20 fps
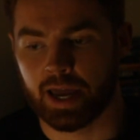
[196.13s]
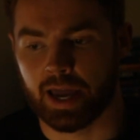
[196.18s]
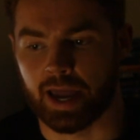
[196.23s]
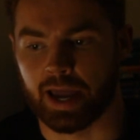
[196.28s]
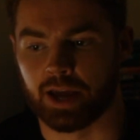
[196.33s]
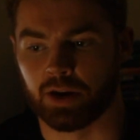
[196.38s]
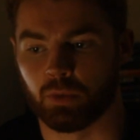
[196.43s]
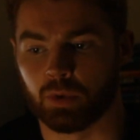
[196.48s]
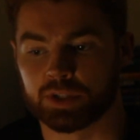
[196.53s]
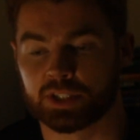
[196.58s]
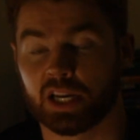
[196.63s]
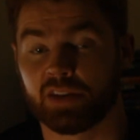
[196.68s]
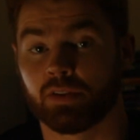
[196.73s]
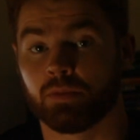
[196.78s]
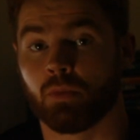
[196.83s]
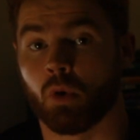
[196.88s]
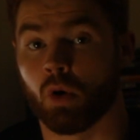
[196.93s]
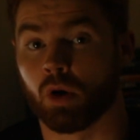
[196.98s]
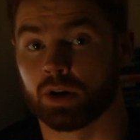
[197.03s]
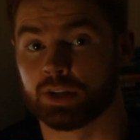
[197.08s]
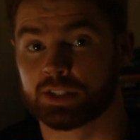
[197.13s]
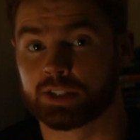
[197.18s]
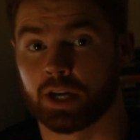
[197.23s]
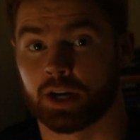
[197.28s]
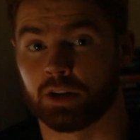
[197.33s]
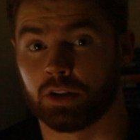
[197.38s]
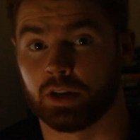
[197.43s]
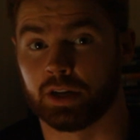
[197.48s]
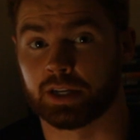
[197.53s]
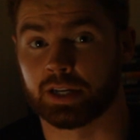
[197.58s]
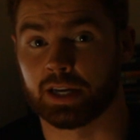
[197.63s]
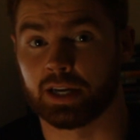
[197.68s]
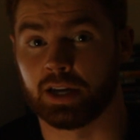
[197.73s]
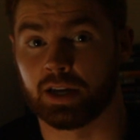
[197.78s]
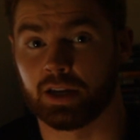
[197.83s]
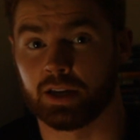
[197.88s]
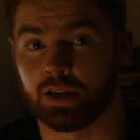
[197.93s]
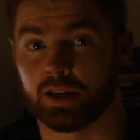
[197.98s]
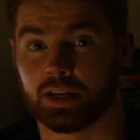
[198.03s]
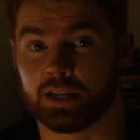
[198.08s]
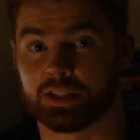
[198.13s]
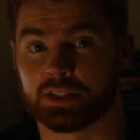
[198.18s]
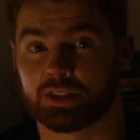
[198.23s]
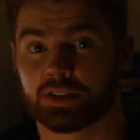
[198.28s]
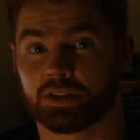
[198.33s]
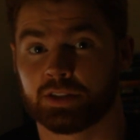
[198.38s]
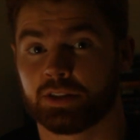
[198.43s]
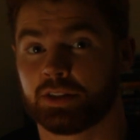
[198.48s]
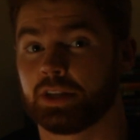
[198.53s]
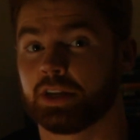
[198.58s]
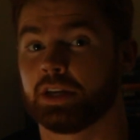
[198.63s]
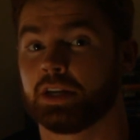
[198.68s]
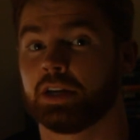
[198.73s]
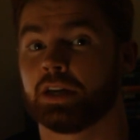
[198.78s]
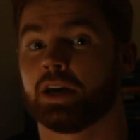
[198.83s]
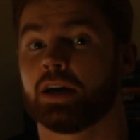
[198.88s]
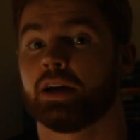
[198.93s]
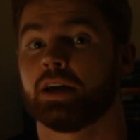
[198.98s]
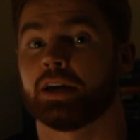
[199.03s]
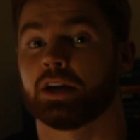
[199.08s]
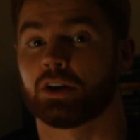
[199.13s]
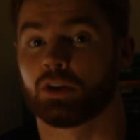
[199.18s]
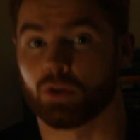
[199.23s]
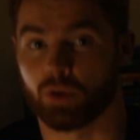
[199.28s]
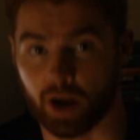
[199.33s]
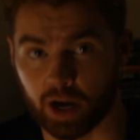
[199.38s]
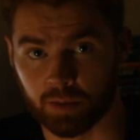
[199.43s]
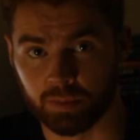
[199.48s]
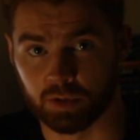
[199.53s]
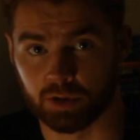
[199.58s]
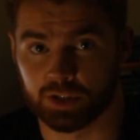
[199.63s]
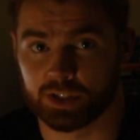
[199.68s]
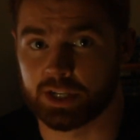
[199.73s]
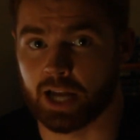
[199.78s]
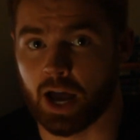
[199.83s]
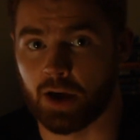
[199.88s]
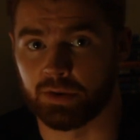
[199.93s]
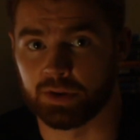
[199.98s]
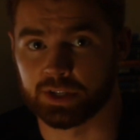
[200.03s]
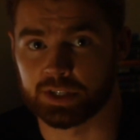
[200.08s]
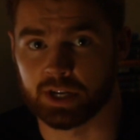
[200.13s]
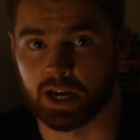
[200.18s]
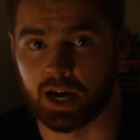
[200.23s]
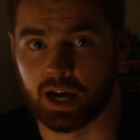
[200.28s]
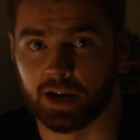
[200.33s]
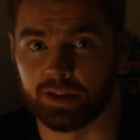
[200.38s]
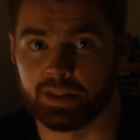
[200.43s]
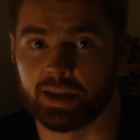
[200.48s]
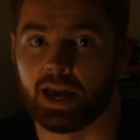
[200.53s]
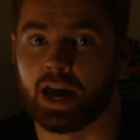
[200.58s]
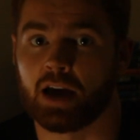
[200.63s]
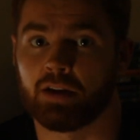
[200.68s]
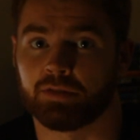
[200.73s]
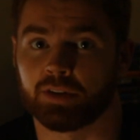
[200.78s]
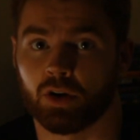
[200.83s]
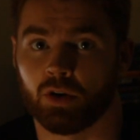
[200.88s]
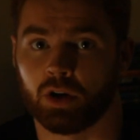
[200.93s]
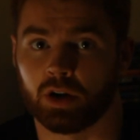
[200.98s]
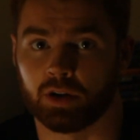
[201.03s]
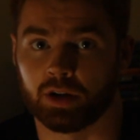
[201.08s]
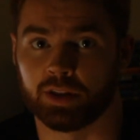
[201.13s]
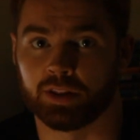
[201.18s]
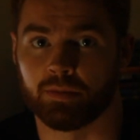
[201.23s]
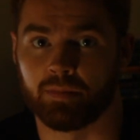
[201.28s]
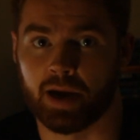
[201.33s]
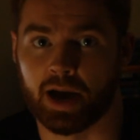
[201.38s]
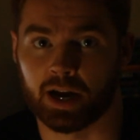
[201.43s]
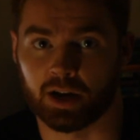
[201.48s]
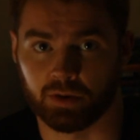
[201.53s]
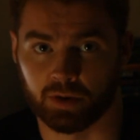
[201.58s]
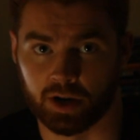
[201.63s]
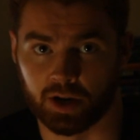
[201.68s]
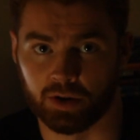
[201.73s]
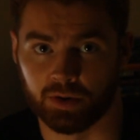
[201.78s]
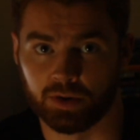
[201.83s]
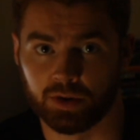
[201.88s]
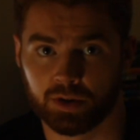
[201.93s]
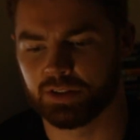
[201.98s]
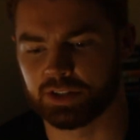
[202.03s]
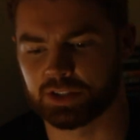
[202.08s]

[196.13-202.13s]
And what's even more unsettling is the incredible sound design they have going in the background.